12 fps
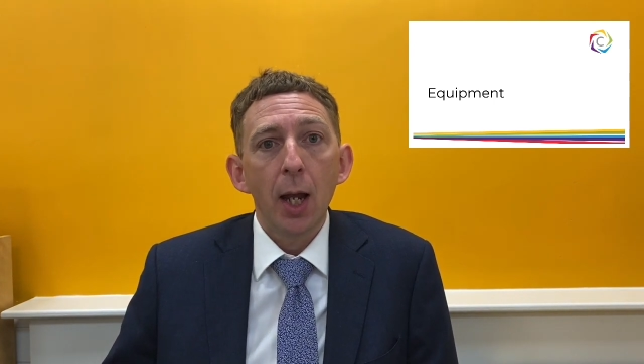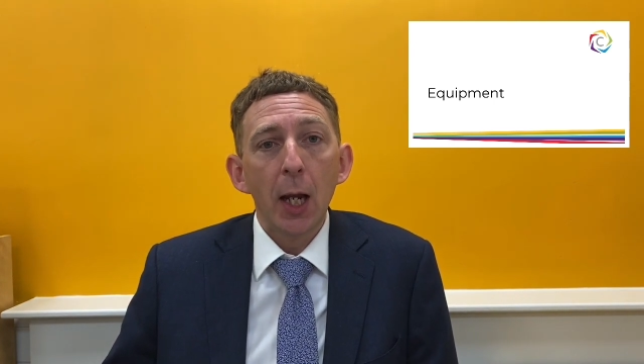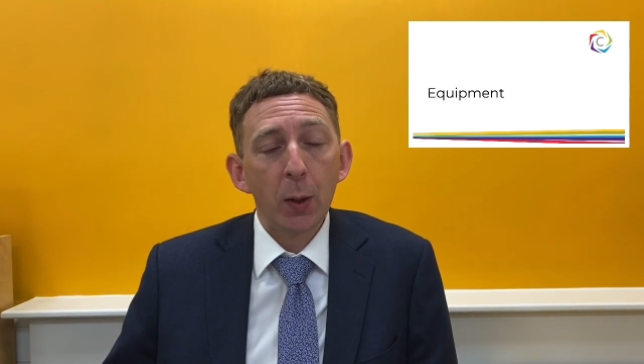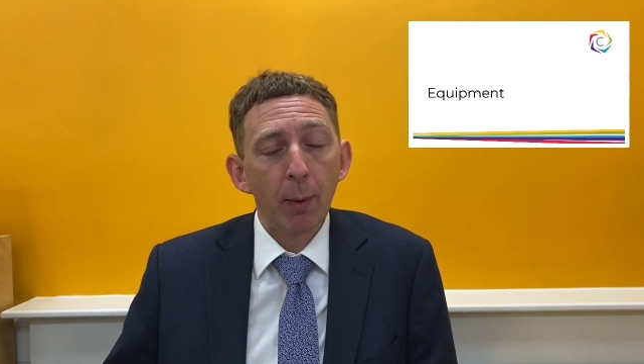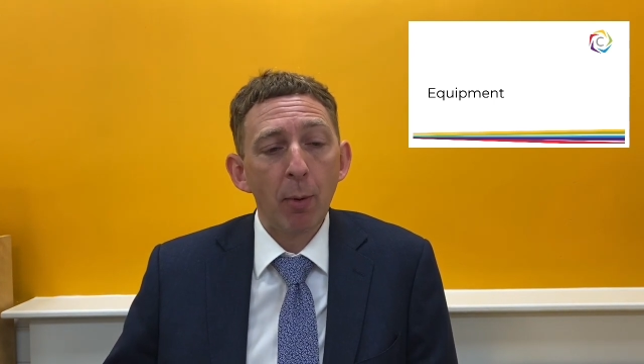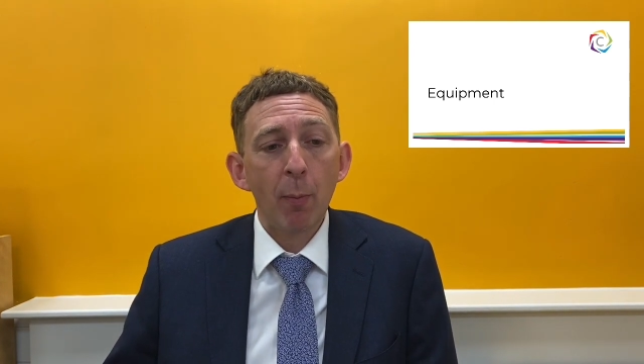
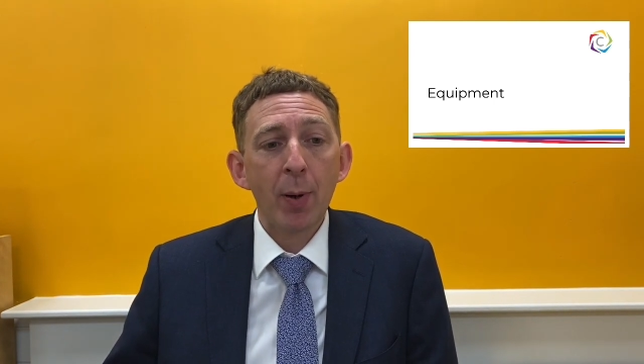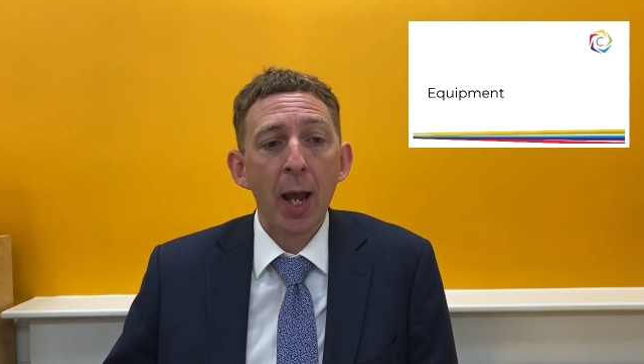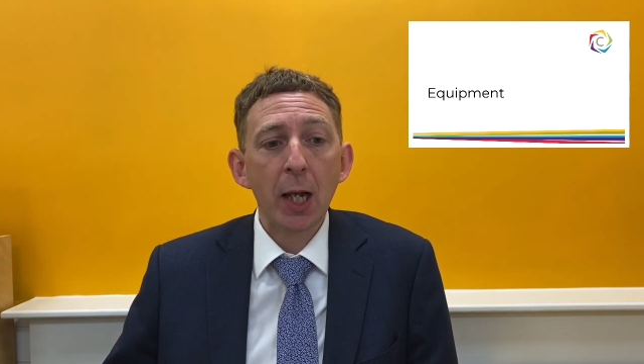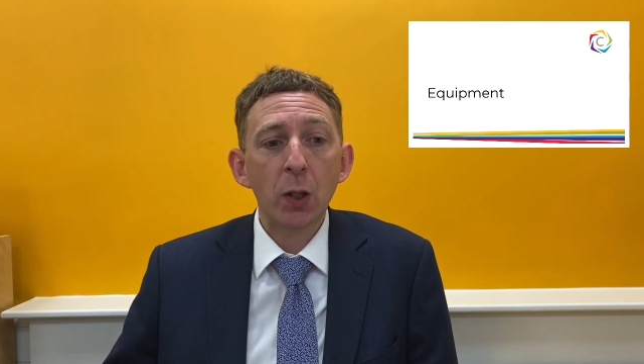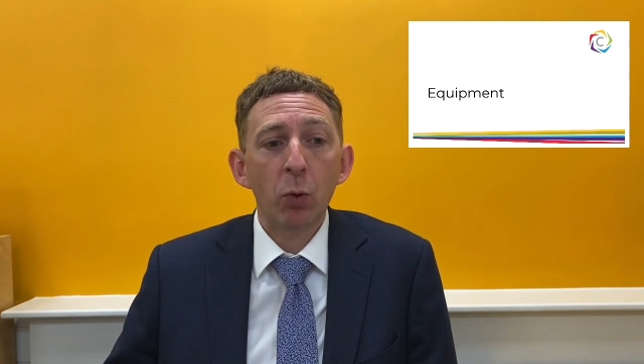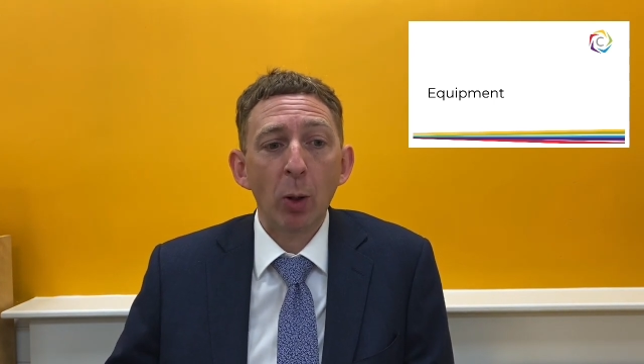Equipment
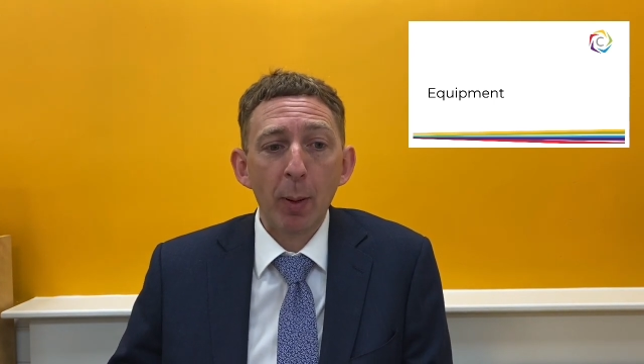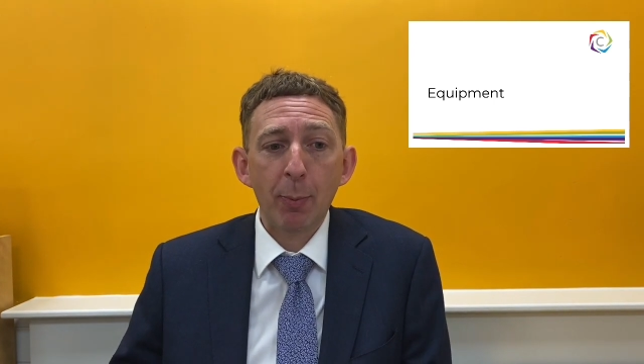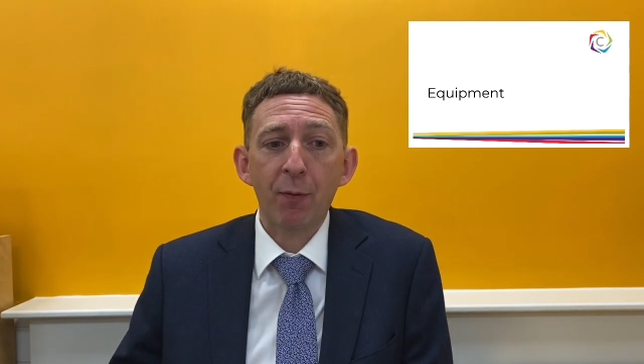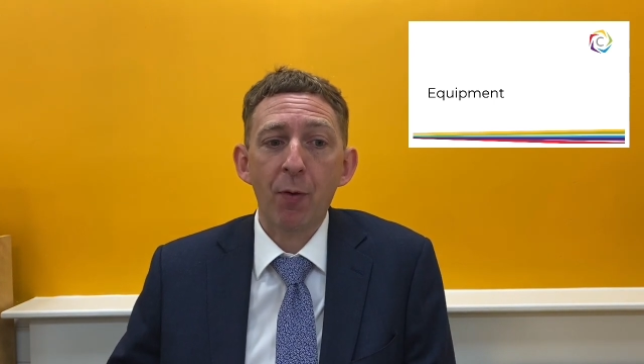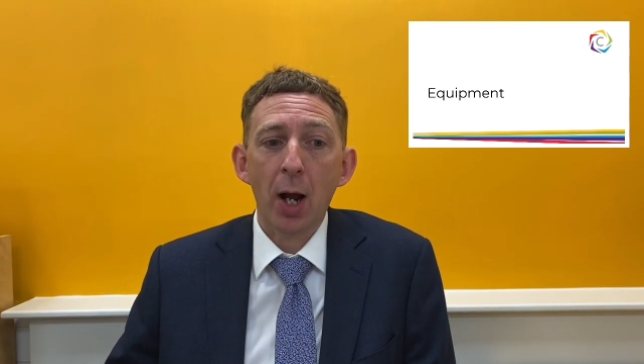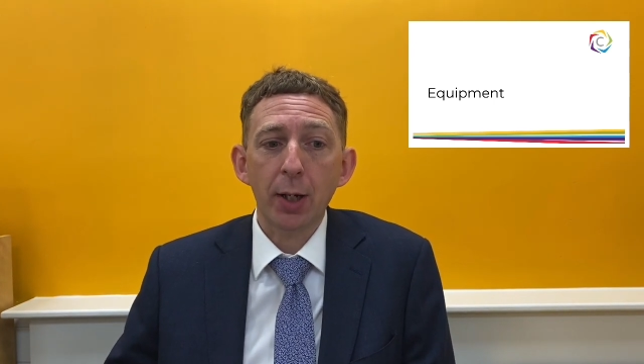packs will be
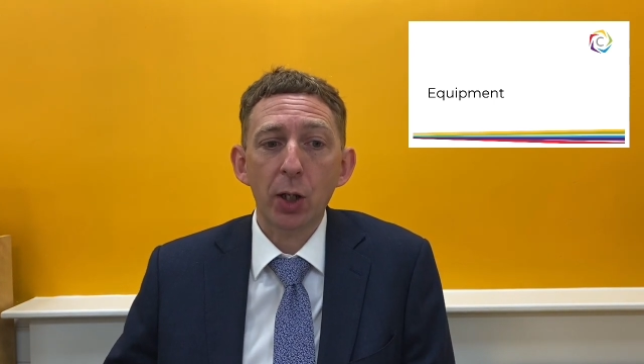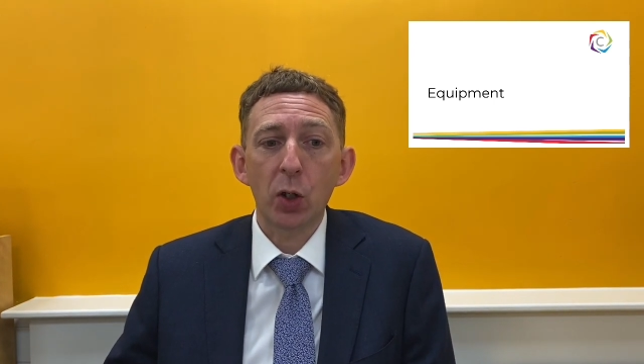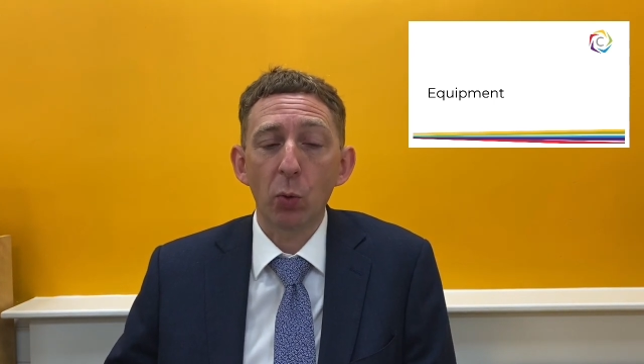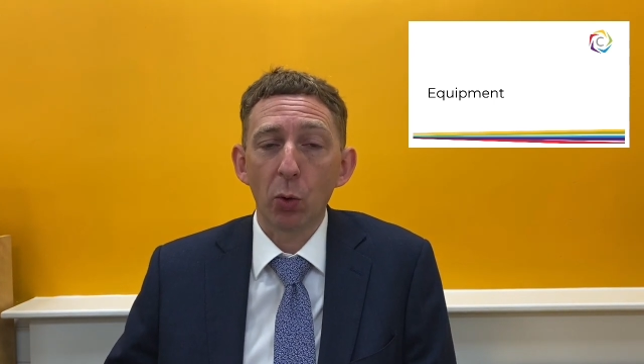provided to